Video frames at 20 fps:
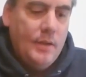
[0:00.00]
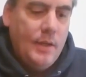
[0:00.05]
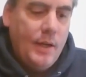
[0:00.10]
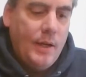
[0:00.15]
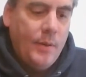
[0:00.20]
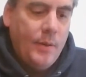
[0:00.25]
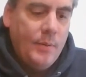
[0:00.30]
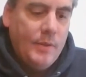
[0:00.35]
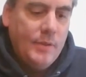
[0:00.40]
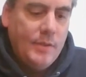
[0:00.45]

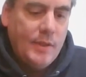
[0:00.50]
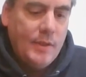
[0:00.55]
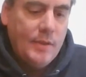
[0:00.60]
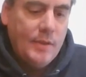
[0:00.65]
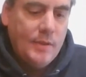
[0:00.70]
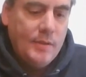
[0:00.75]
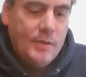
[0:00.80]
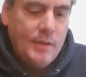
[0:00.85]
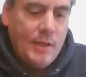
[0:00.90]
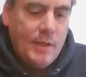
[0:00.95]
Now when you
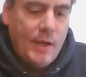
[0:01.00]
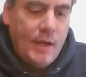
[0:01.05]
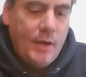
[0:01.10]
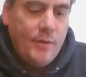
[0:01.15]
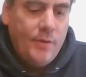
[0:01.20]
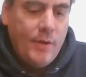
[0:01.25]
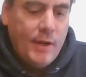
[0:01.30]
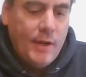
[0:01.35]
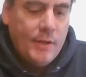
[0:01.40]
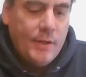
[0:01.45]
set this
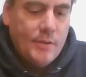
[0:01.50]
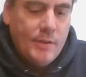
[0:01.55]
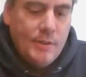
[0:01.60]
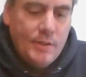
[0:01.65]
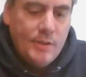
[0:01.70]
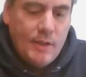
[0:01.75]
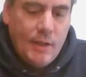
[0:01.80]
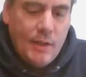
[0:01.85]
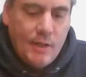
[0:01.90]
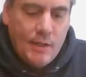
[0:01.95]
down, you're actually
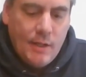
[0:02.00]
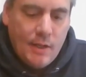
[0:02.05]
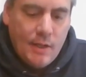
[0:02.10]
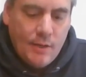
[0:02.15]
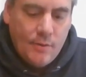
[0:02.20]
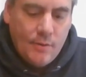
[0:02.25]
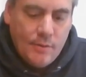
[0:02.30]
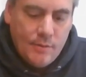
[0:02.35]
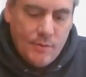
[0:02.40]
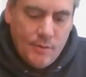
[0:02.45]
setting
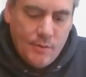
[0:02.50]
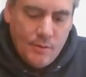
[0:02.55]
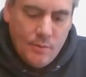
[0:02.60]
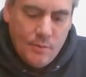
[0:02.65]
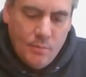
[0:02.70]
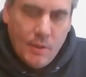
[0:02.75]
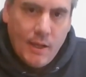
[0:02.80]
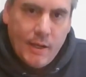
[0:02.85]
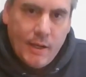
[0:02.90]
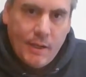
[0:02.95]
down
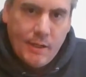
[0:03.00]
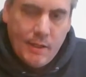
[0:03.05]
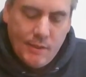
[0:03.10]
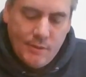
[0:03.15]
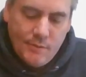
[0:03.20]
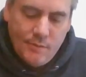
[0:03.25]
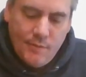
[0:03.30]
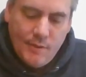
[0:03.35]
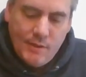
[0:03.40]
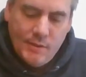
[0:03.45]
2 black
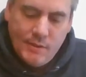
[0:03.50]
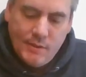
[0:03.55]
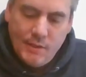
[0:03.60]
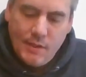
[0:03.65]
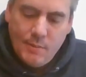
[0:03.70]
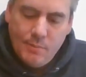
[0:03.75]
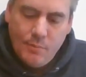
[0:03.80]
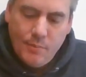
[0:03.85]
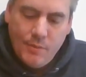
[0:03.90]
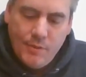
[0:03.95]
kings face
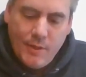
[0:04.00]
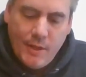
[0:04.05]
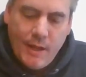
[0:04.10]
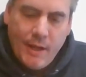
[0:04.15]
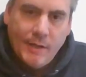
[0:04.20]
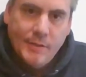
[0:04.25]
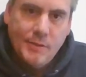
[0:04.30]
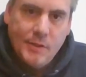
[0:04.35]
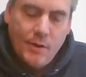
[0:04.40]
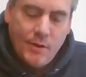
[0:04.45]
up with the
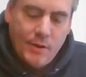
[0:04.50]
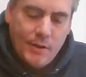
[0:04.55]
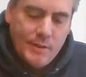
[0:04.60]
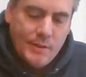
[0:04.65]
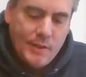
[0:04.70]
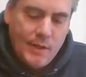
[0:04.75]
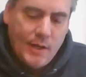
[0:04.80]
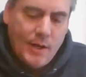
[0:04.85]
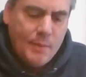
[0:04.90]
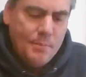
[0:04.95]
X card on
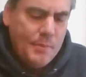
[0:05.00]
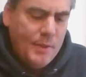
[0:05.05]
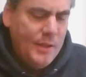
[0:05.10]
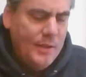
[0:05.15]
top.